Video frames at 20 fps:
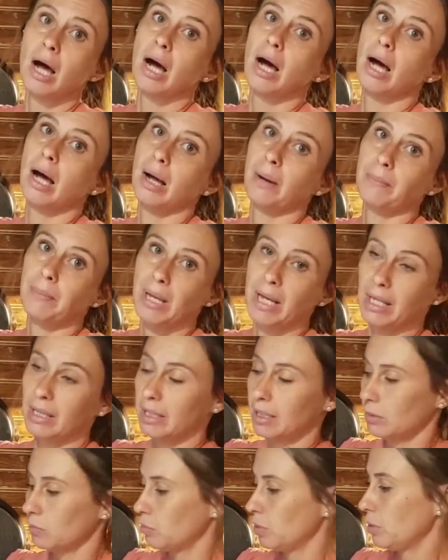Um, and
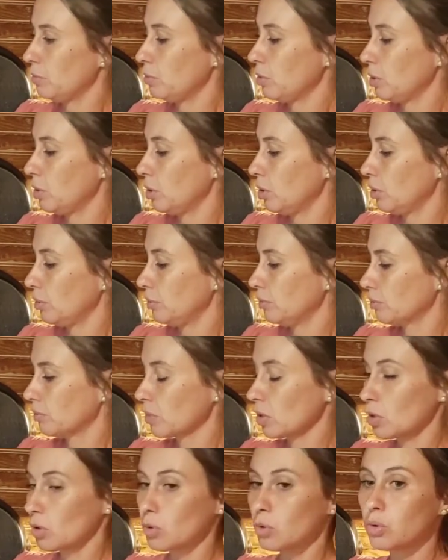then we will
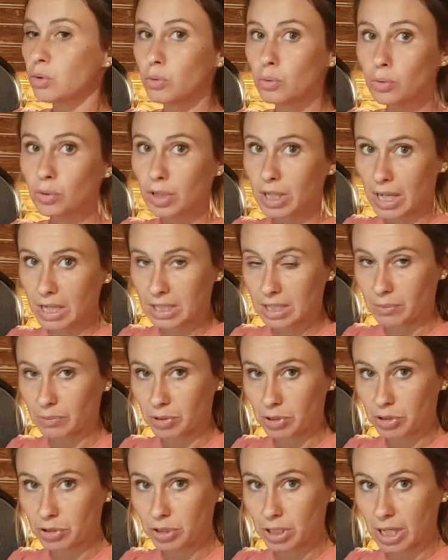cool that
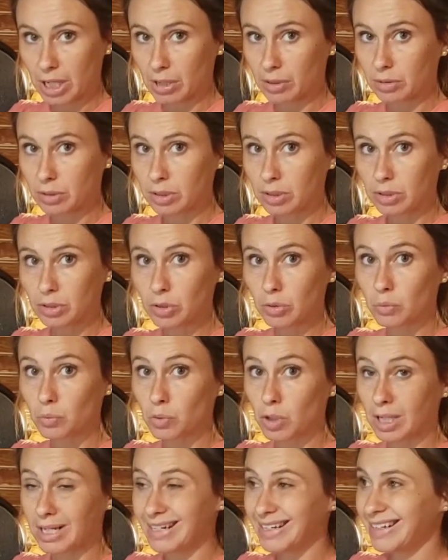temperature down to
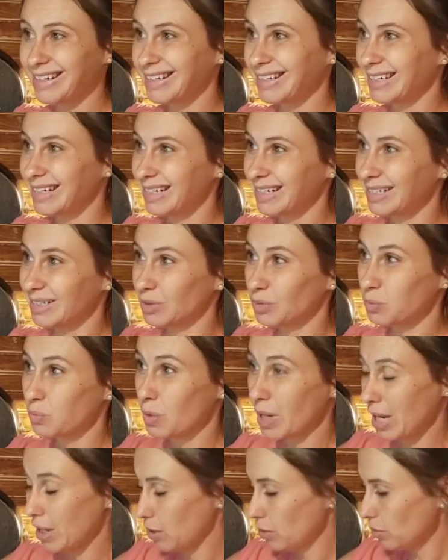
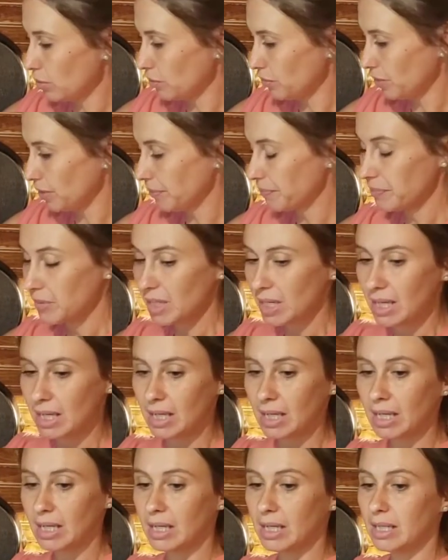112
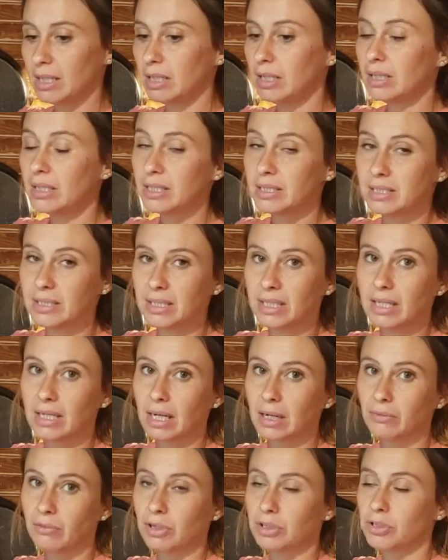in the sink.
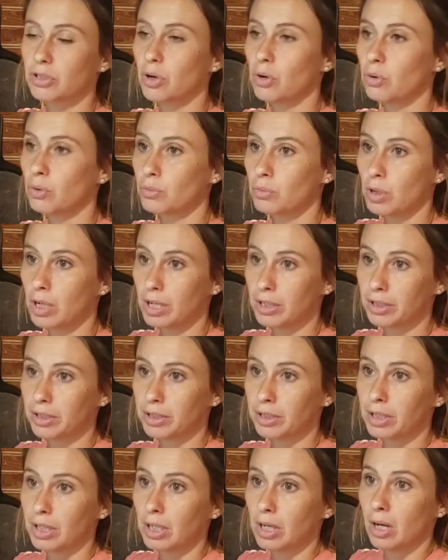I run cold
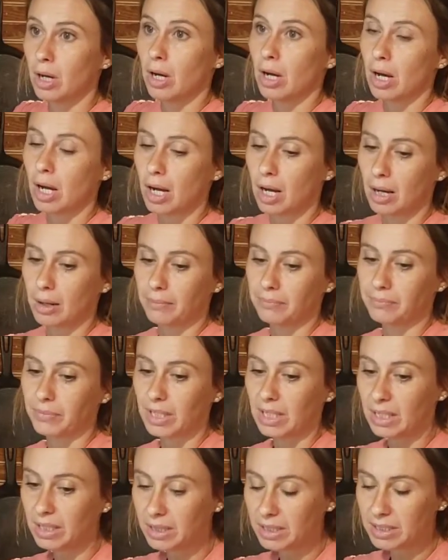water um,
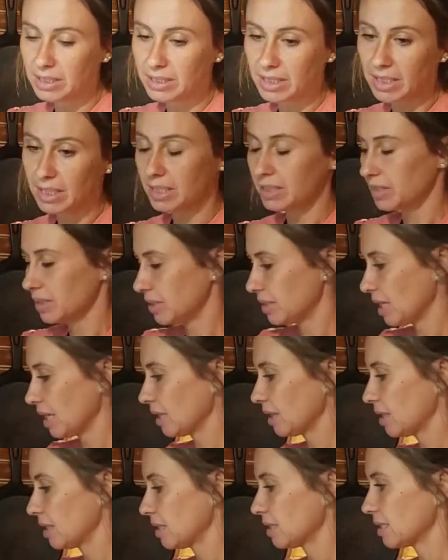in the sink,
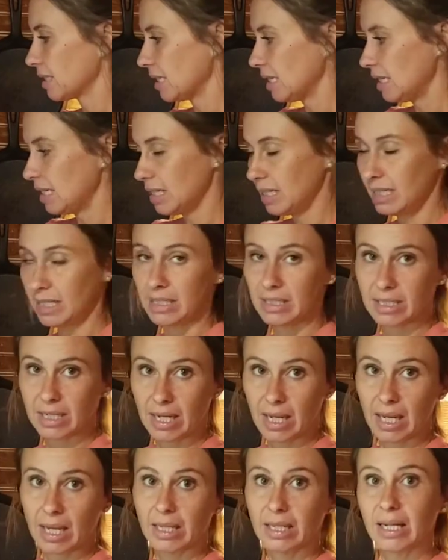set this in it,
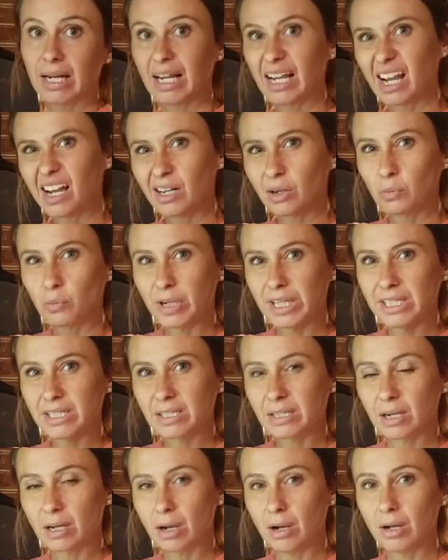and then I kind of whisk
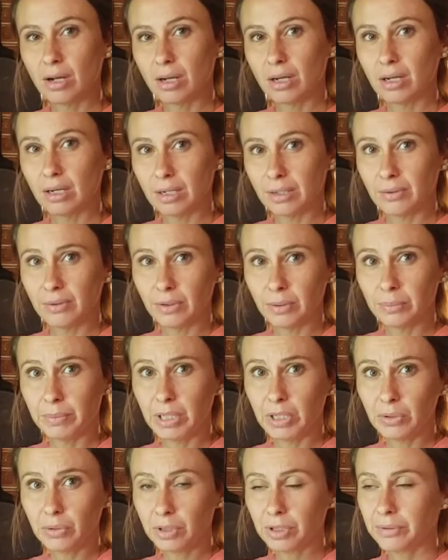uh, uh, the
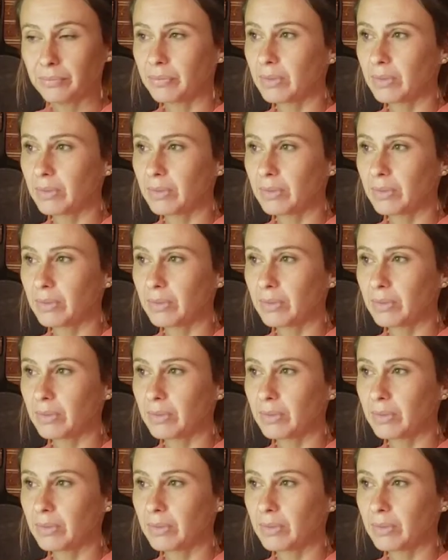milk